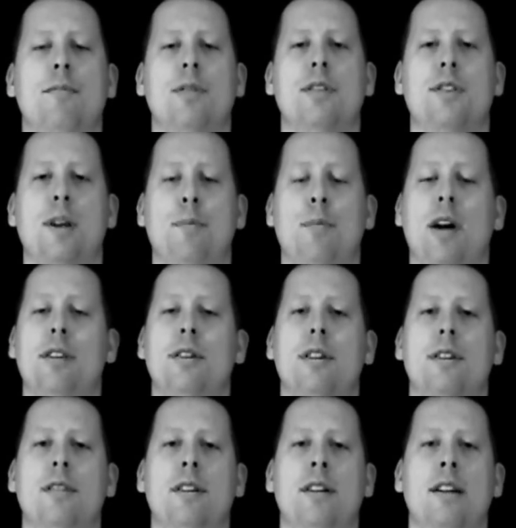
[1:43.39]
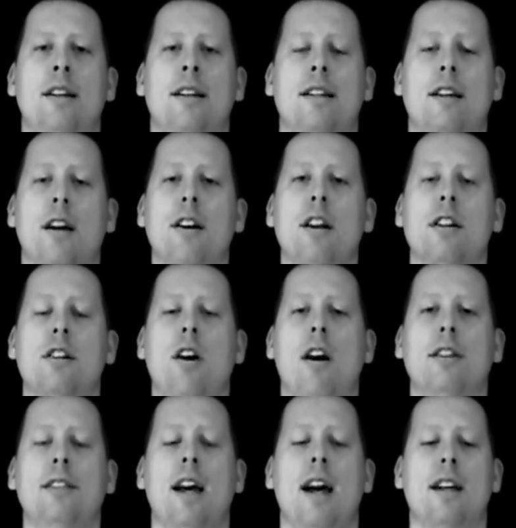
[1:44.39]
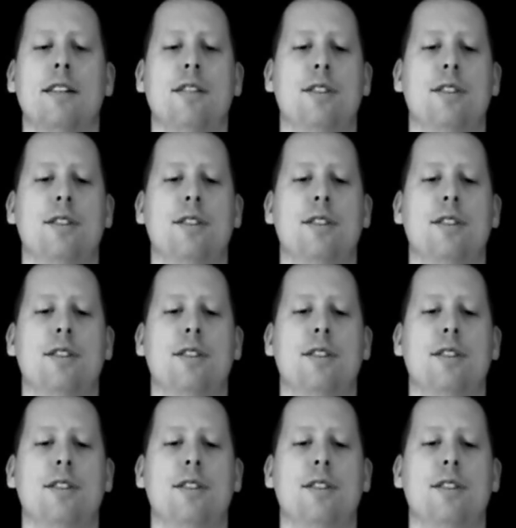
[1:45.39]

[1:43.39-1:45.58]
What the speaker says: some other cut-on contact